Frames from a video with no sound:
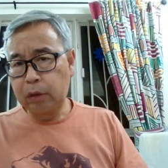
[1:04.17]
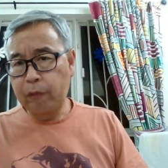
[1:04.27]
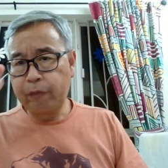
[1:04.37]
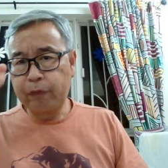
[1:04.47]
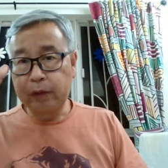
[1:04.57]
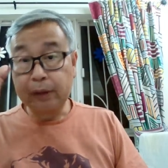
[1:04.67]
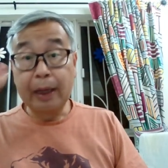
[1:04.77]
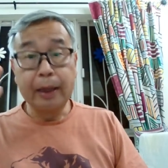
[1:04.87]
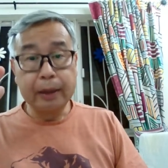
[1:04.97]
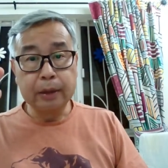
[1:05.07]
of the
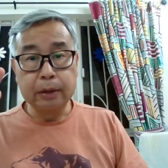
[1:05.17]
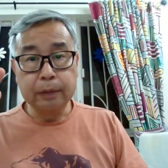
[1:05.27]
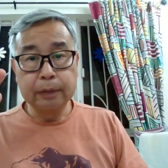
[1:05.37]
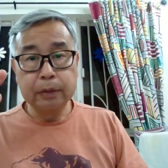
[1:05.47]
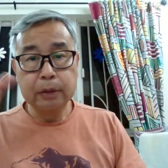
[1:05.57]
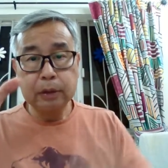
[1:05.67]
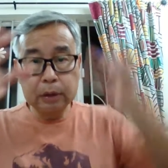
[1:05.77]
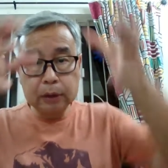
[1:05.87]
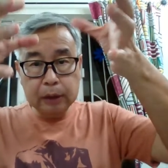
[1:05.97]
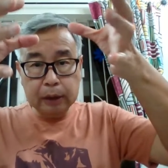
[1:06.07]
tire,
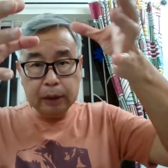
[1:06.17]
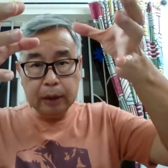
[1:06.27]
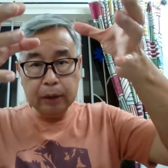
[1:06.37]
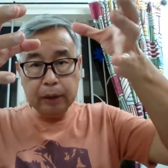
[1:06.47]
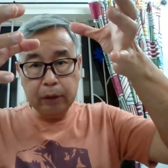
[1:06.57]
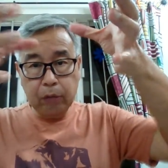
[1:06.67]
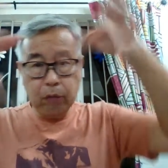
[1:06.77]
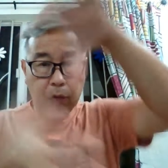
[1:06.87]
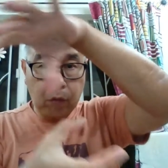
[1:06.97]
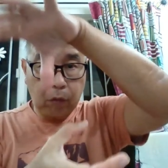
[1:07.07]
the car can
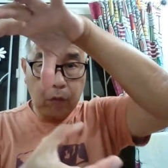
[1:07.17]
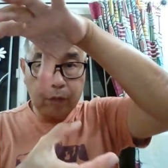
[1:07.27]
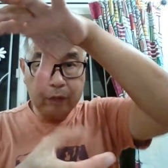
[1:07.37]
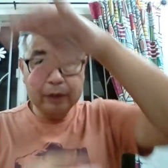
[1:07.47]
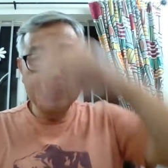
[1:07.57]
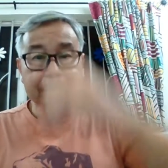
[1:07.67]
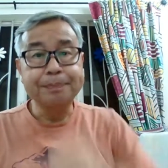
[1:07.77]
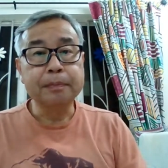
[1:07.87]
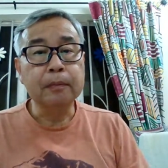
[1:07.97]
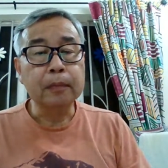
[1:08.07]
overturn
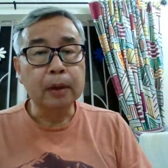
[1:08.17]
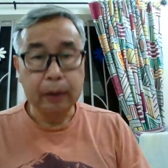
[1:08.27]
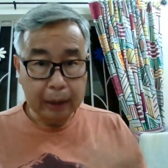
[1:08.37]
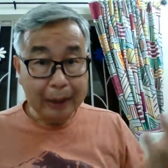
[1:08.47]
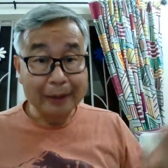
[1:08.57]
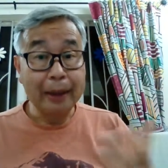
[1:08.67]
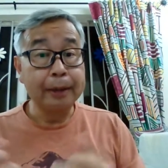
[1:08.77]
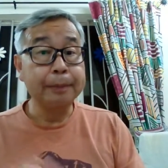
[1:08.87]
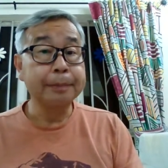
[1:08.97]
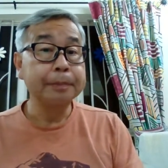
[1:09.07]
and I die.